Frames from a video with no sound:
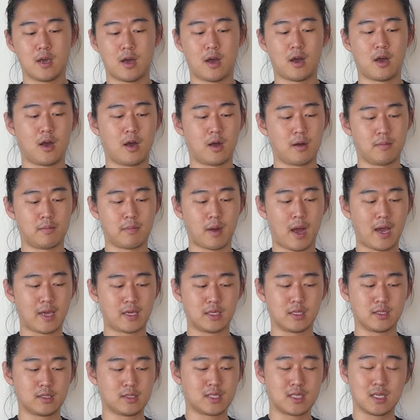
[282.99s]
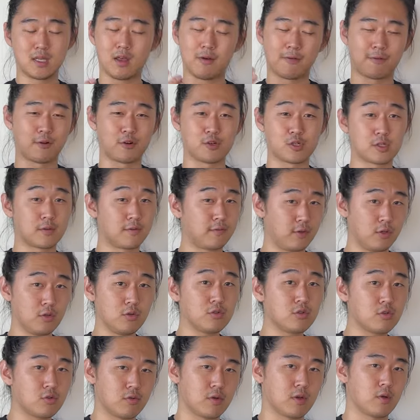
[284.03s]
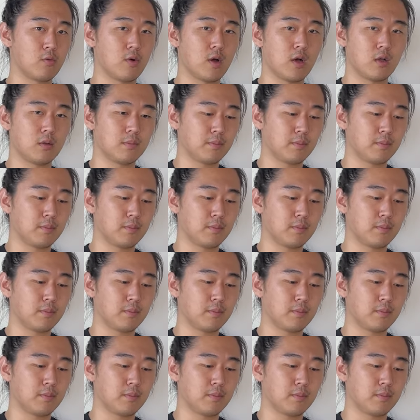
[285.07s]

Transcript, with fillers: I can see the first few doing well,